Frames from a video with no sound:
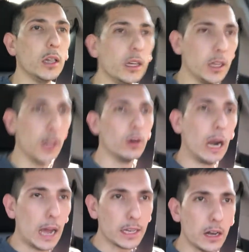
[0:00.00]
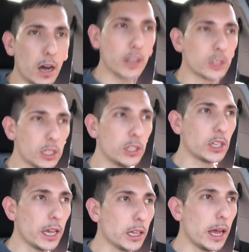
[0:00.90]
I can honestly
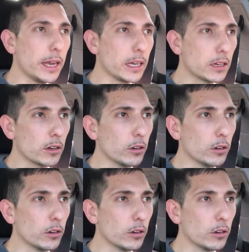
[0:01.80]
say, like,